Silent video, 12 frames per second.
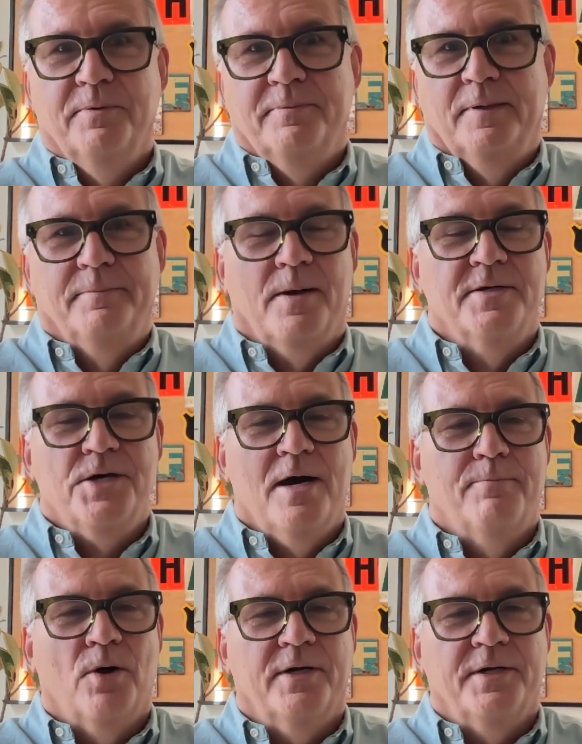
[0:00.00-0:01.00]
entire
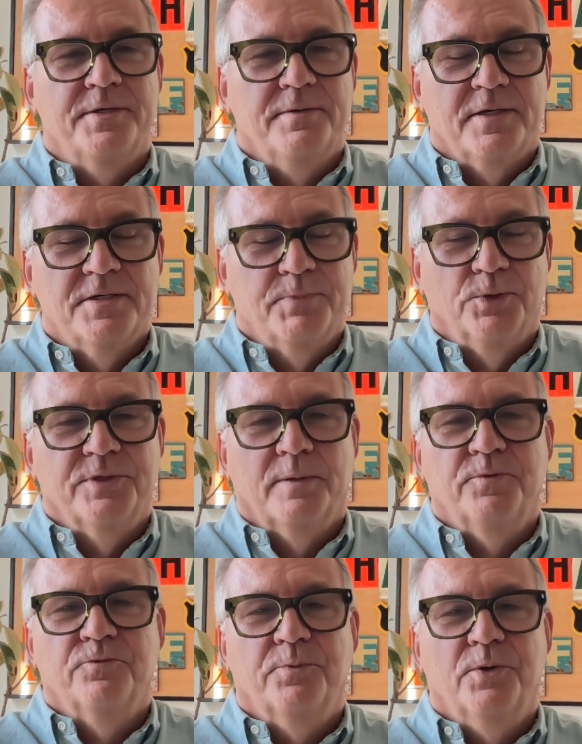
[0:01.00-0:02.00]
body is built up
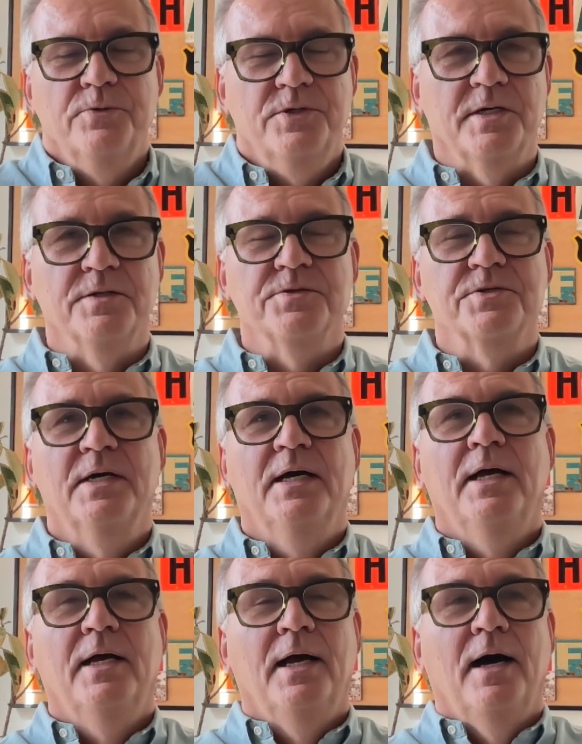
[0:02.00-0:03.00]
of proteins.
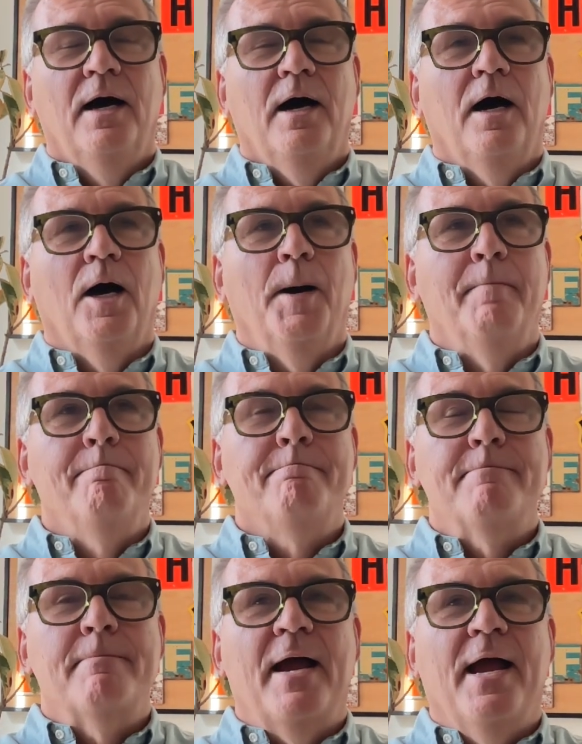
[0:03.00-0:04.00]

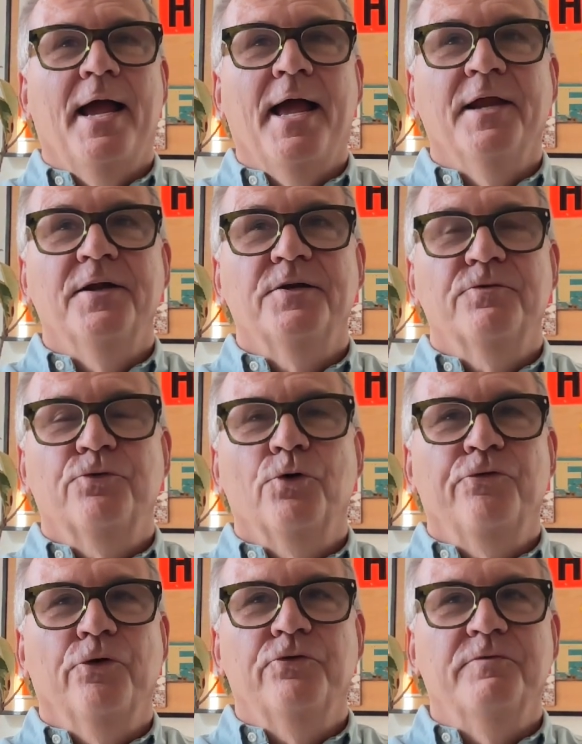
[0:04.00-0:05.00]
And for all
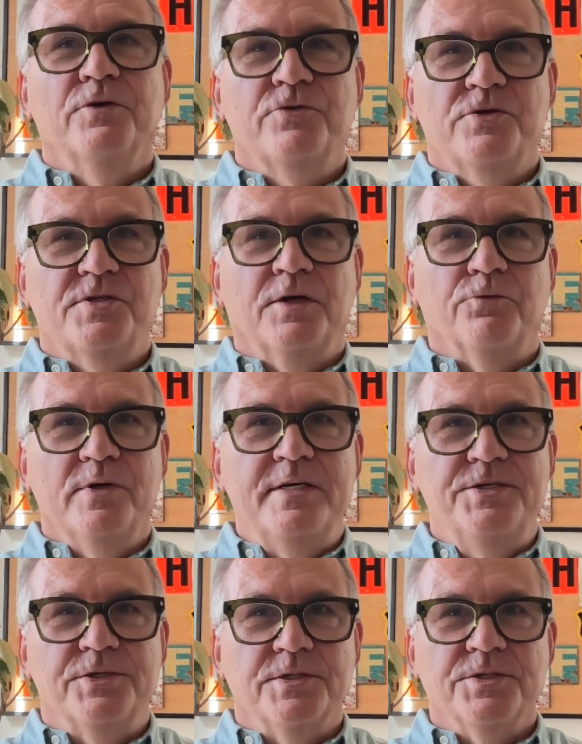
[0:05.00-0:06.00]
sorts of interesting
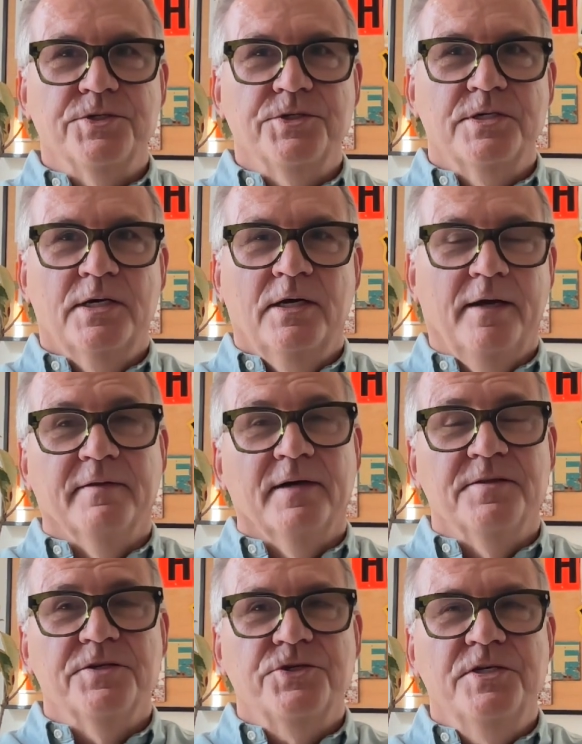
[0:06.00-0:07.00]
reasons, and the
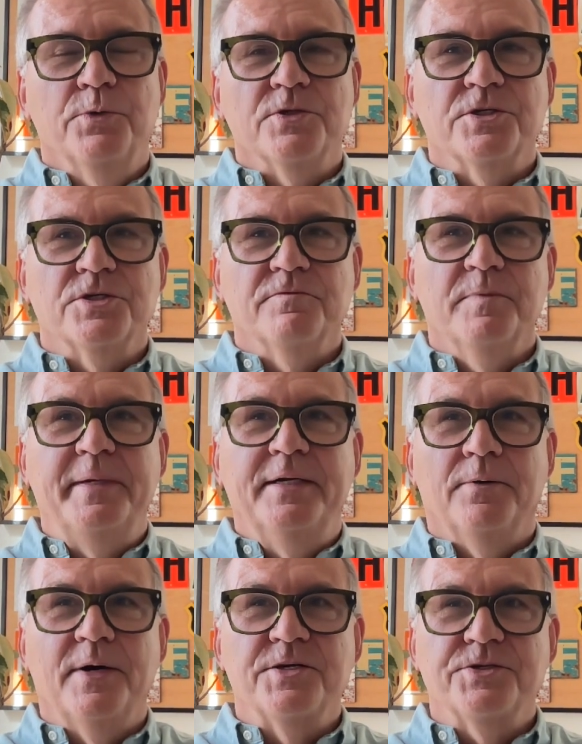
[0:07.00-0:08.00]
sequences of
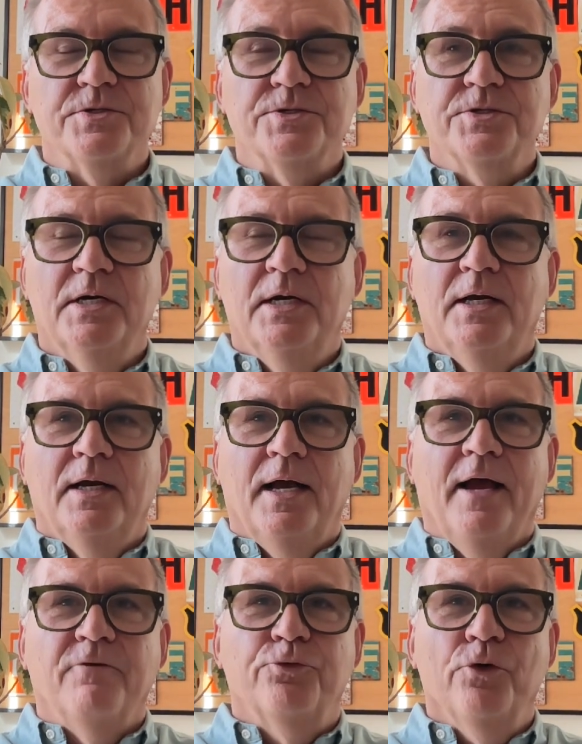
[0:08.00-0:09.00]
amino acids,
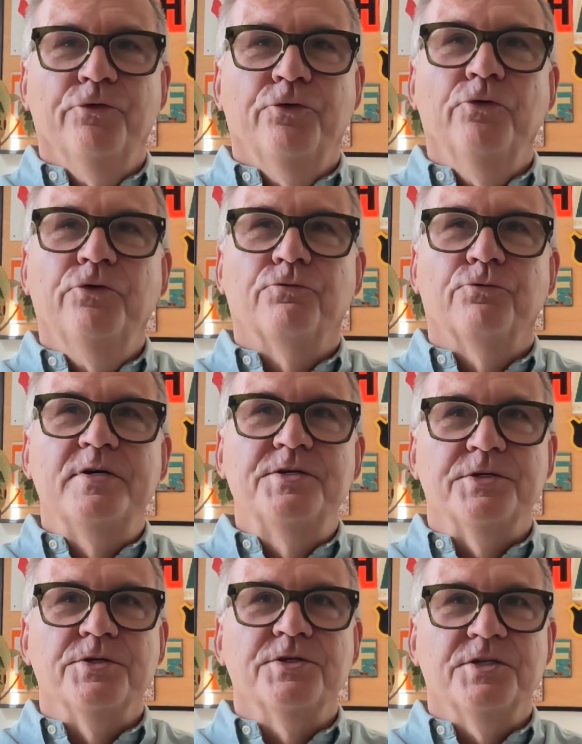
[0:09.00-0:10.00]
and for all sorts of
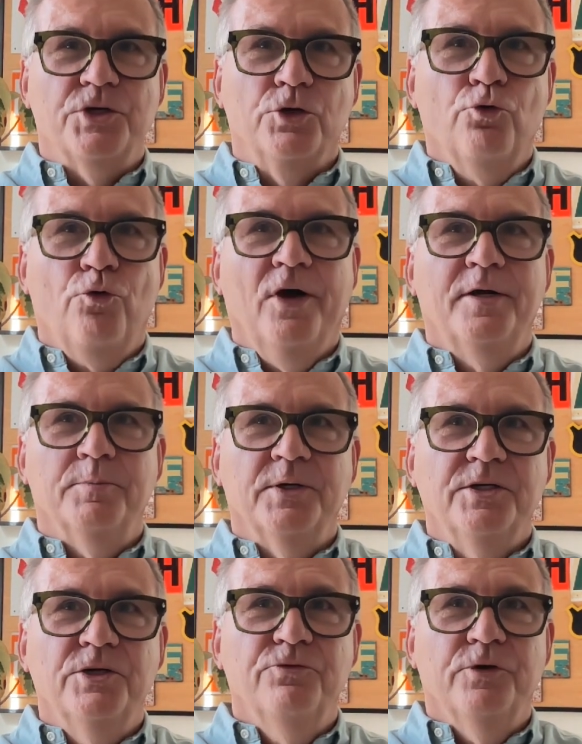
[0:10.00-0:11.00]
reasons, it's incredibly
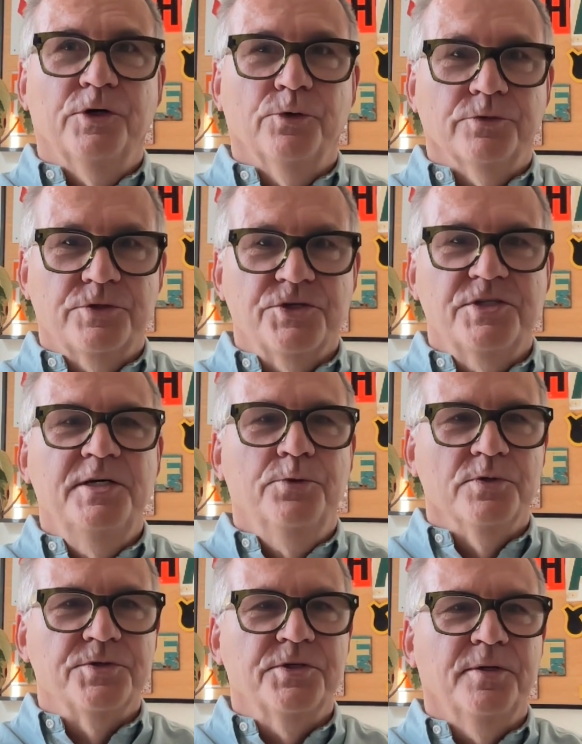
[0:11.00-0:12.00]
difficult to
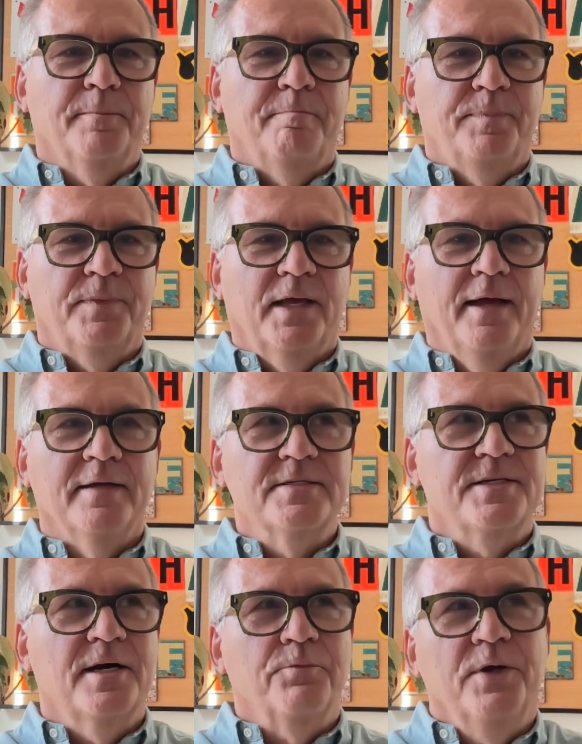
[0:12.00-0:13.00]
sequence them. And
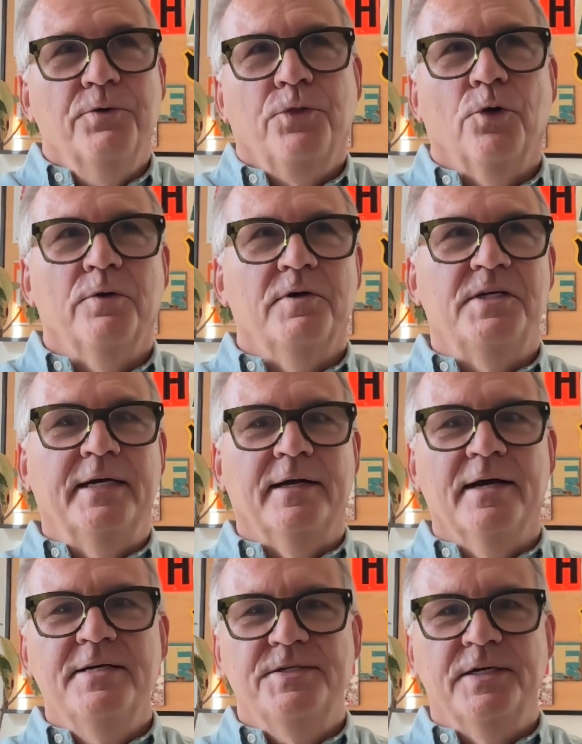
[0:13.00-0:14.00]
we thought DNA
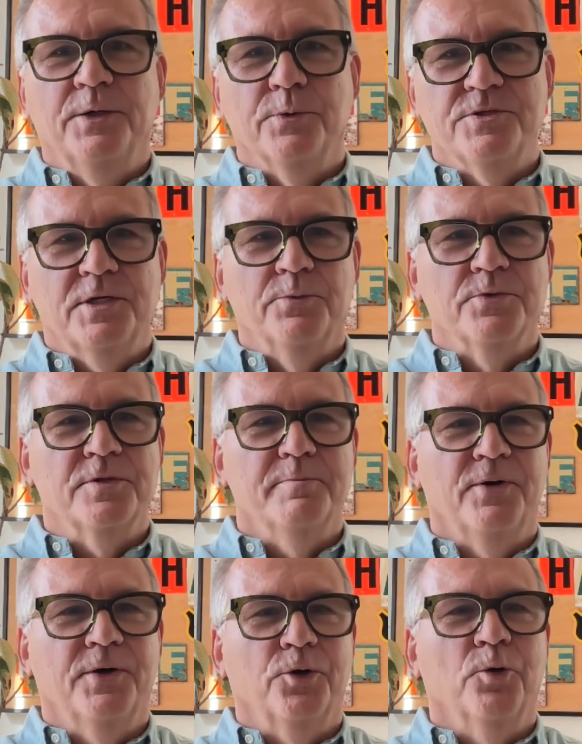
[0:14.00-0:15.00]
sequencing was the
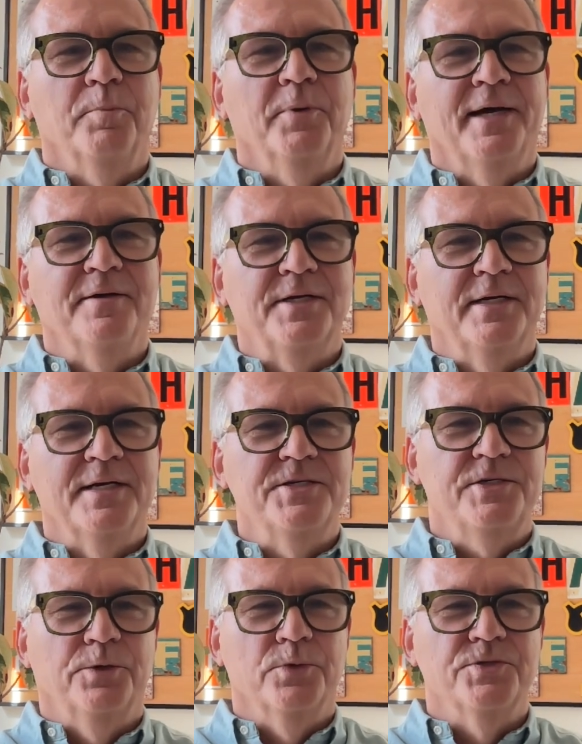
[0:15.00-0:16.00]
miracle, but now DNA
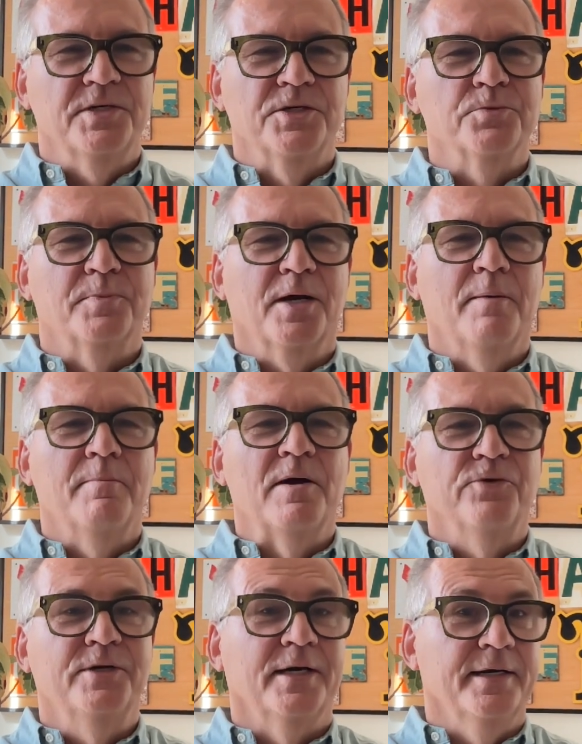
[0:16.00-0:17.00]
sequencing has become every
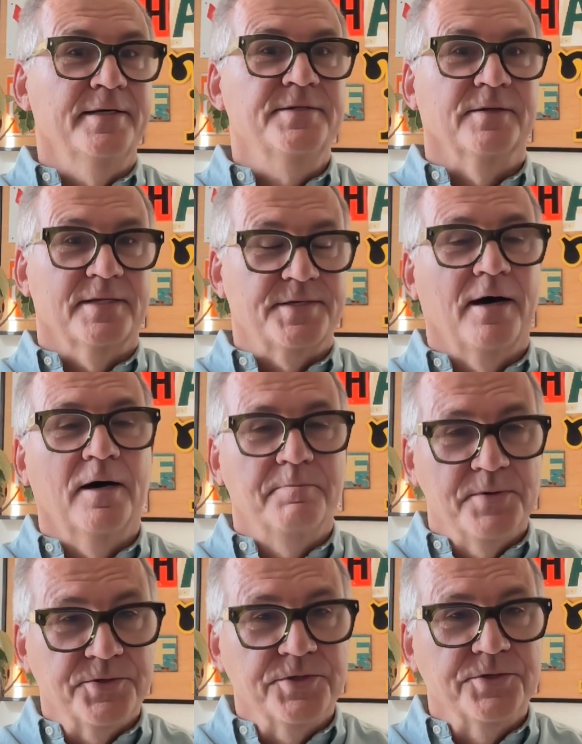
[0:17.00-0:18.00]
day, so that's a hard
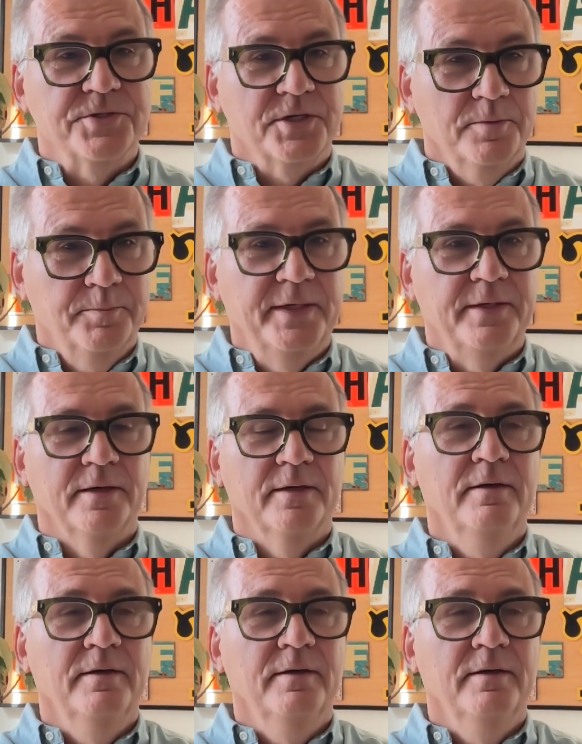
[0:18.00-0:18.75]
business to compete in.